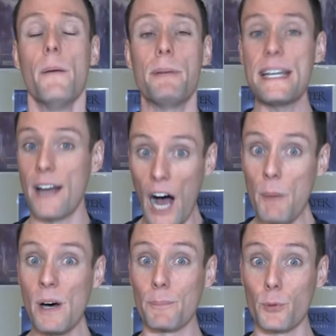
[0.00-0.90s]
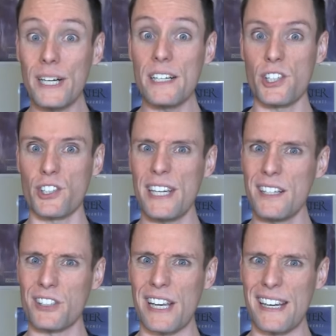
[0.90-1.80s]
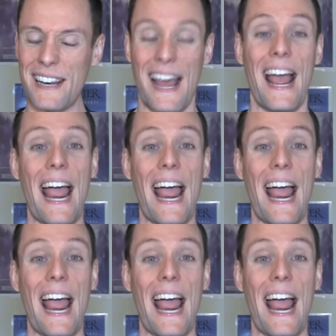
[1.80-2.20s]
become a British citizen,